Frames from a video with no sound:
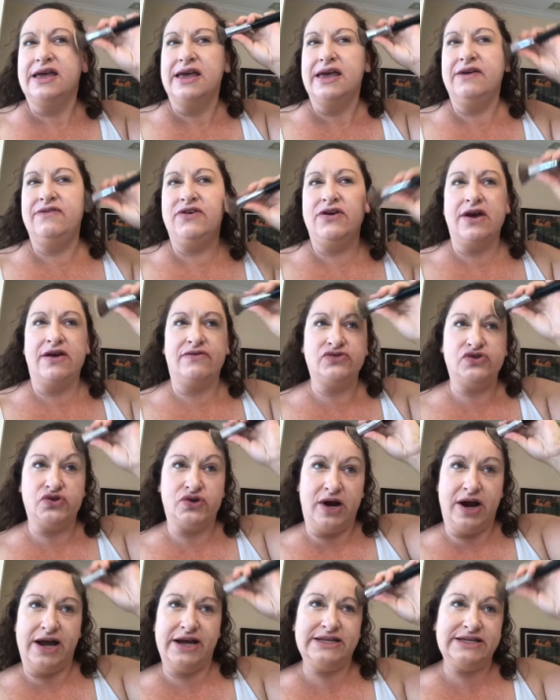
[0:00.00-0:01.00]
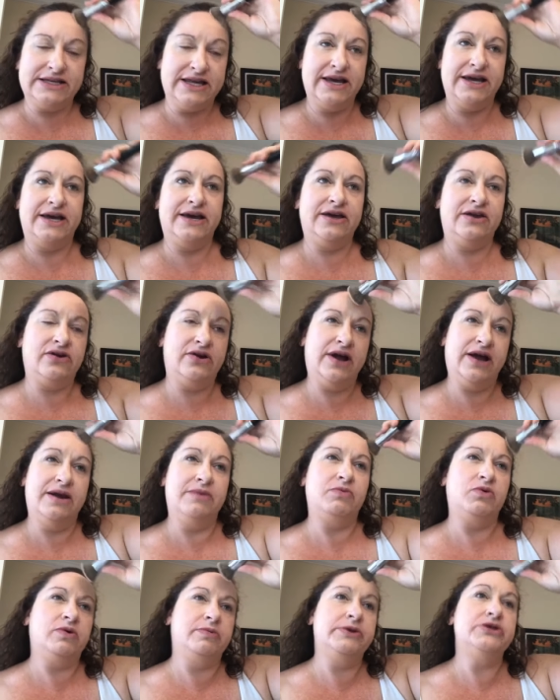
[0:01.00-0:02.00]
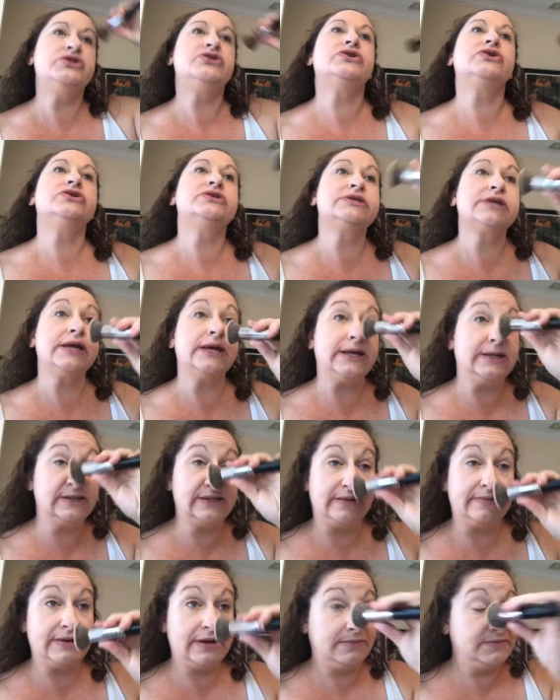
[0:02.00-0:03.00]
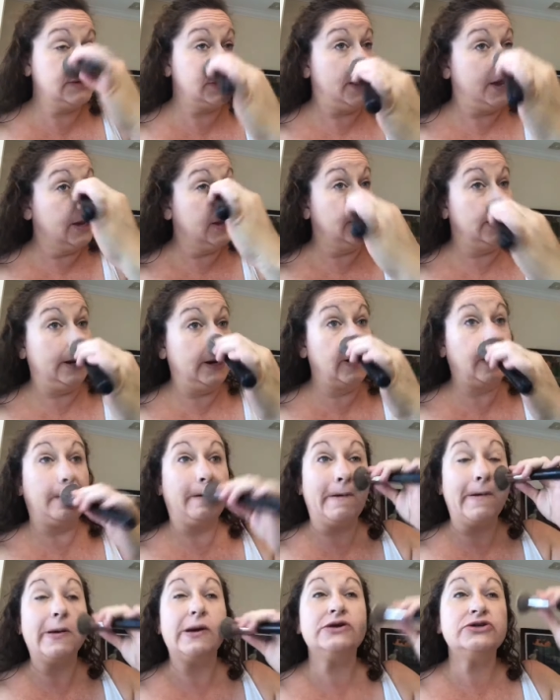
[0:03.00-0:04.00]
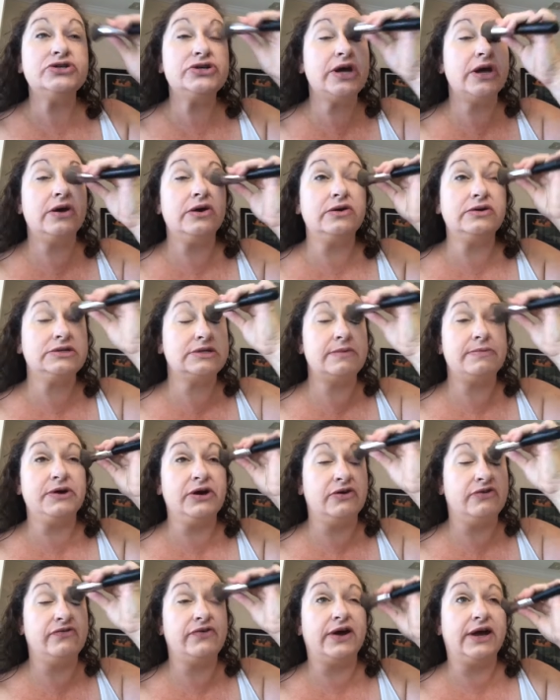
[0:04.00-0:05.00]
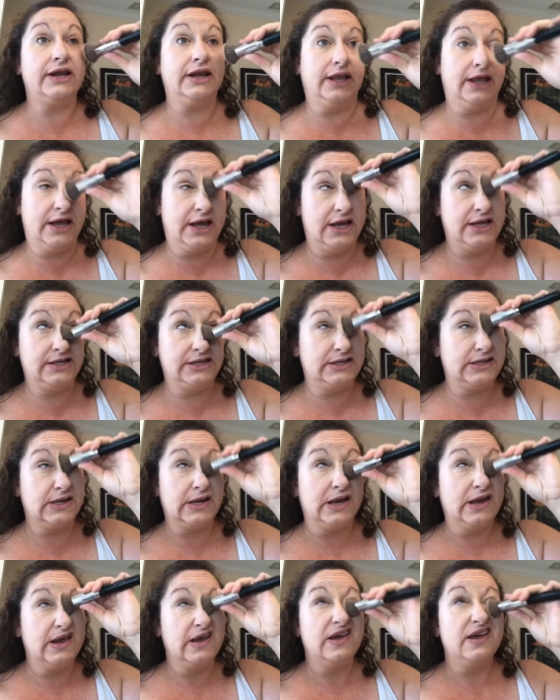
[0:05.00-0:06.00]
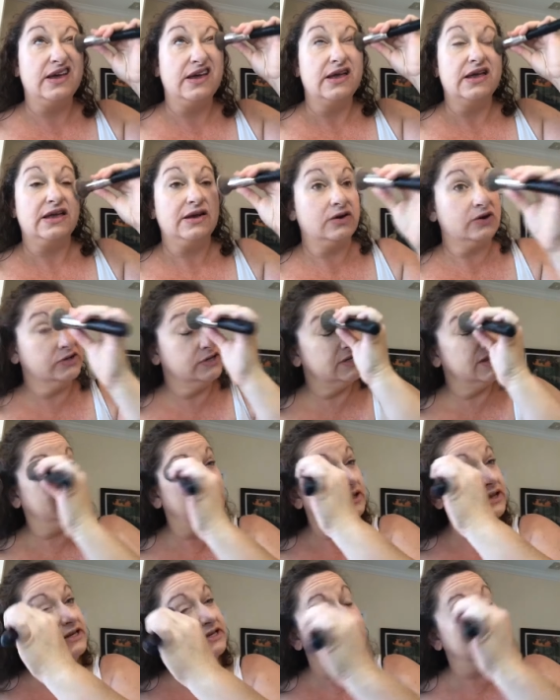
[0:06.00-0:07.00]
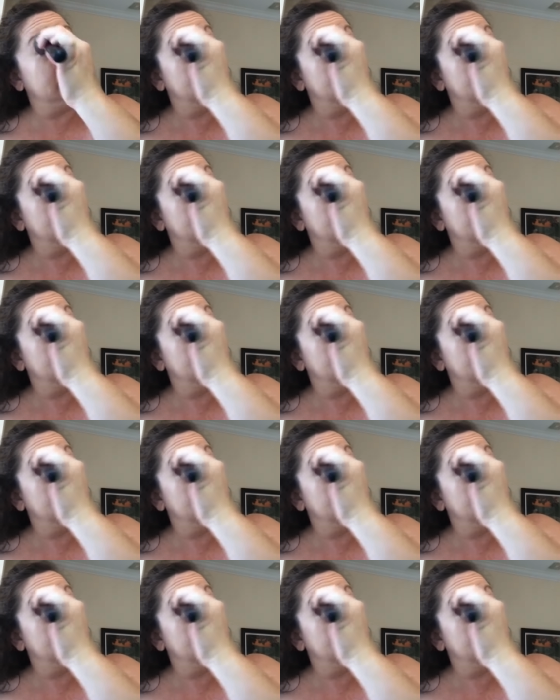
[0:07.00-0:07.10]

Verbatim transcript: if you have dry skin or kind of more mature skin, sometimes that can show some of your fine lines or settle into